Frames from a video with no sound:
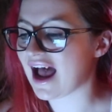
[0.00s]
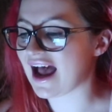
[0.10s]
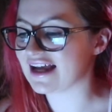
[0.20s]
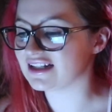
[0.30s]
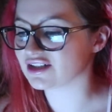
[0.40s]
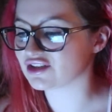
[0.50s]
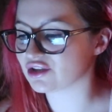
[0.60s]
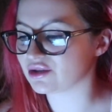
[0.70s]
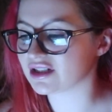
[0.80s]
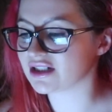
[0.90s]
And
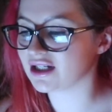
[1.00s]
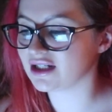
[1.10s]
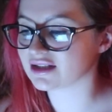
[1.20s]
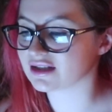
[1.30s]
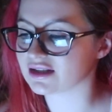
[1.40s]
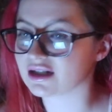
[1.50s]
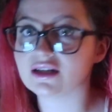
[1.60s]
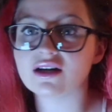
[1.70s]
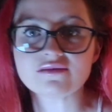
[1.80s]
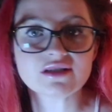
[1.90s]
so today, as I
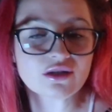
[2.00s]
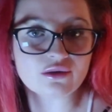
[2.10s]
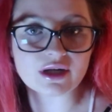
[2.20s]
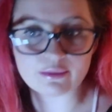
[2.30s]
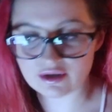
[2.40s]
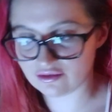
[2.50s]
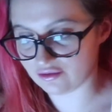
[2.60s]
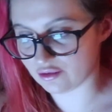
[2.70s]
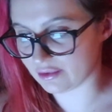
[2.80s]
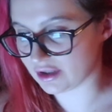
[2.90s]
say, I've done quite a bit of
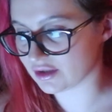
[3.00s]
filming.